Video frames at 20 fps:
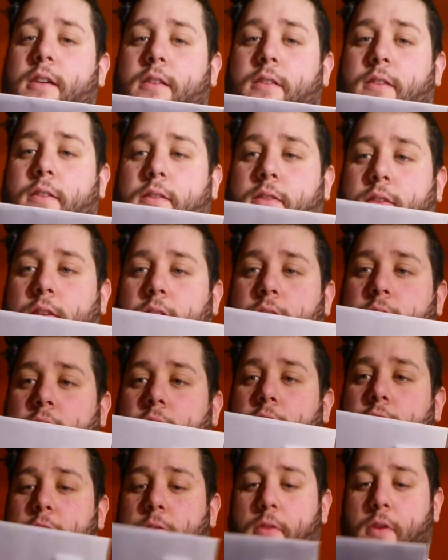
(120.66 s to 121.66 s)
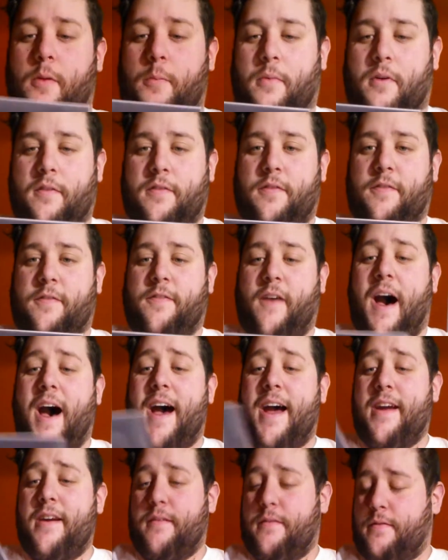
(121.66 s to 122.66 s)
This is issue number
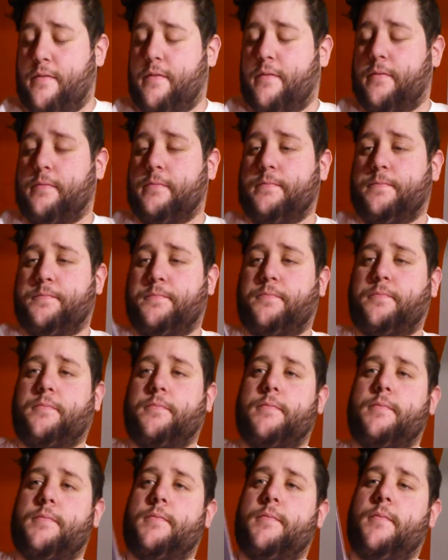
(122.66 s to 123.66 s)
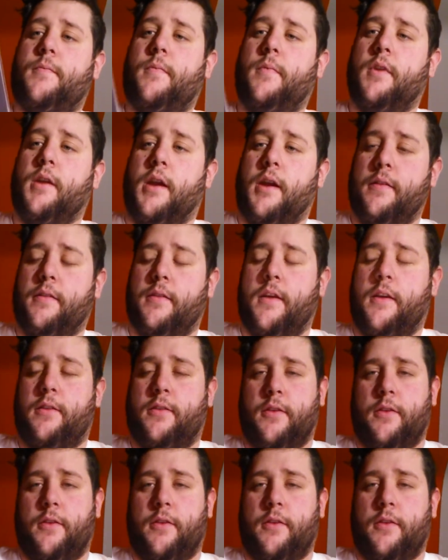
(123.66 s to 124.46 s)
5. And this